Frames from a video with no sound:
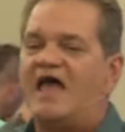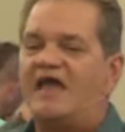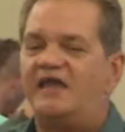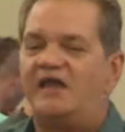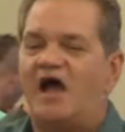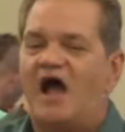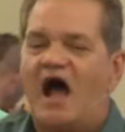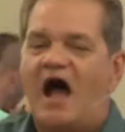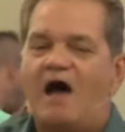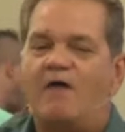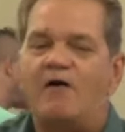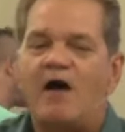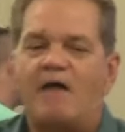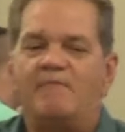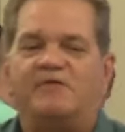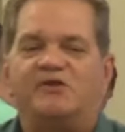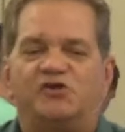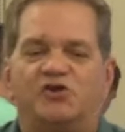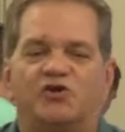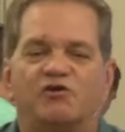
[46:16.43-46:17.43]
Hey,
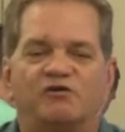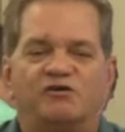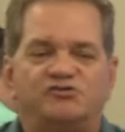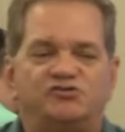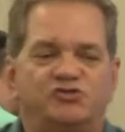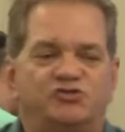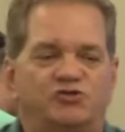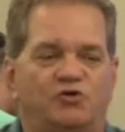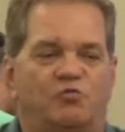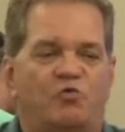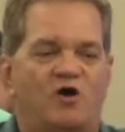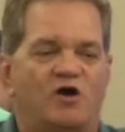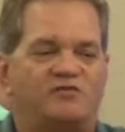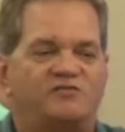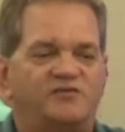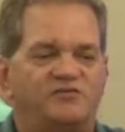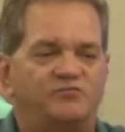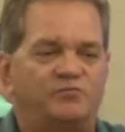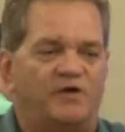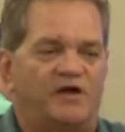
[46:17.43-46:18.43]
I'm encouraging you to
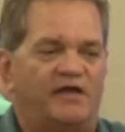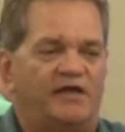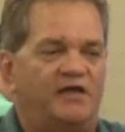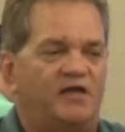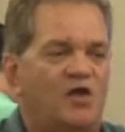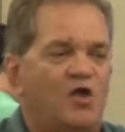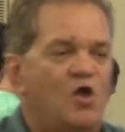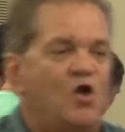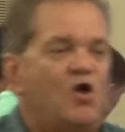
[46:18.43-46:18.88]
walk this way.